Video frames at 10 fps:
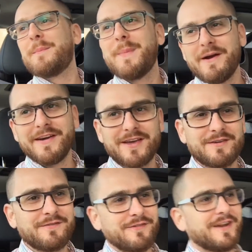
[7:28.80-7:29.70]

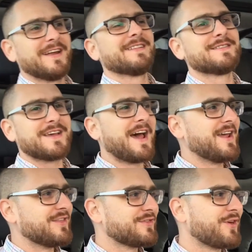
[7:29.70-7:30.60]
American friends,
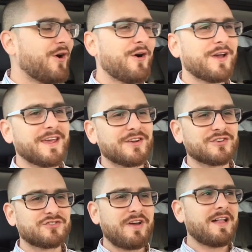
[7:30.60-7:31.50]
a thong in
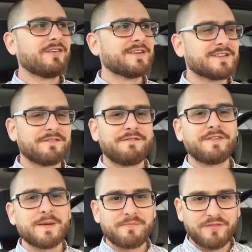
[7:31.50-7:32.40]
Australia is a
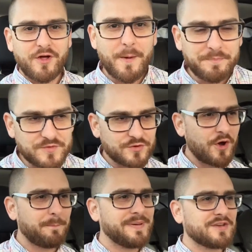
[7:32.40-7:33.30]
flip-flop. Do
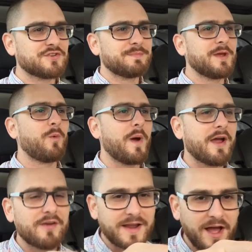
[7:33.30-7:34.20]
not picture me
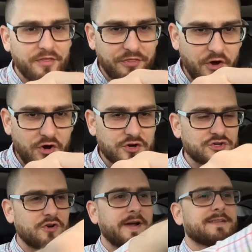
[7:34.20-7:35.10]
wearing a thong
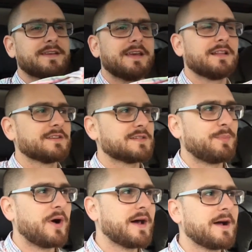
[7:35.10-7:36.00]
trying to kill a
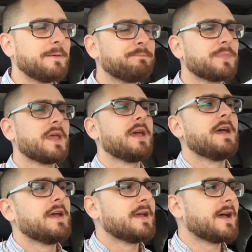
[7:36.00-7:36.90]
spider.
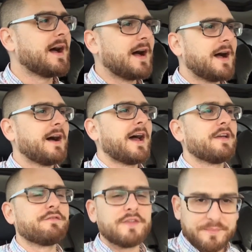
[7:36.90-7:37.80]

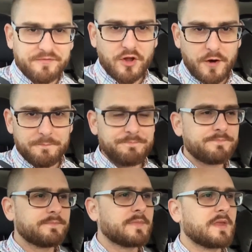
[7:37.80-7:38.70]
A flip-flop,
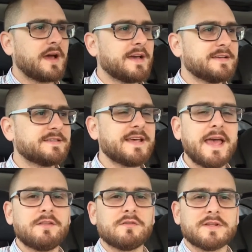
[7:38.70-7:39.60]
a
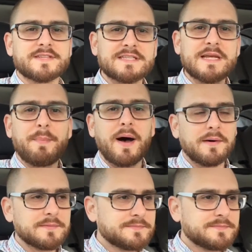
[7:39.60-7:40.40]
sandal, a slipper.